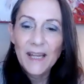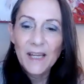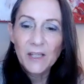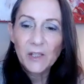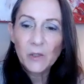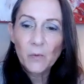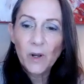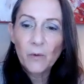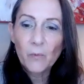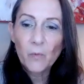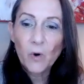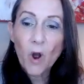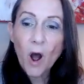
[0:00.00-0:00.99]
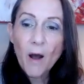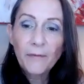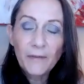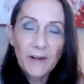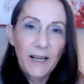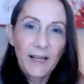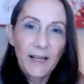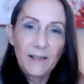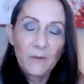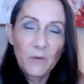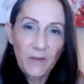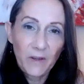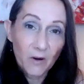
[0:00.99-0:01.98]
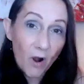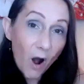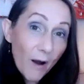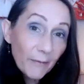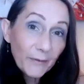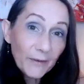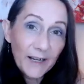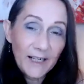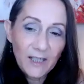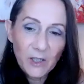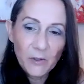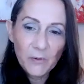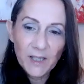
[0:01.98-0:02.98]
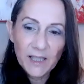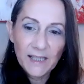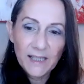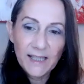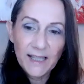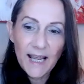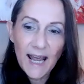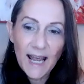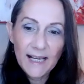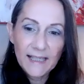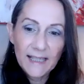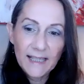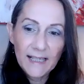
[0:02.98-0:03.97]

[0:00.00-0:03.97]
So what they're offering to us to that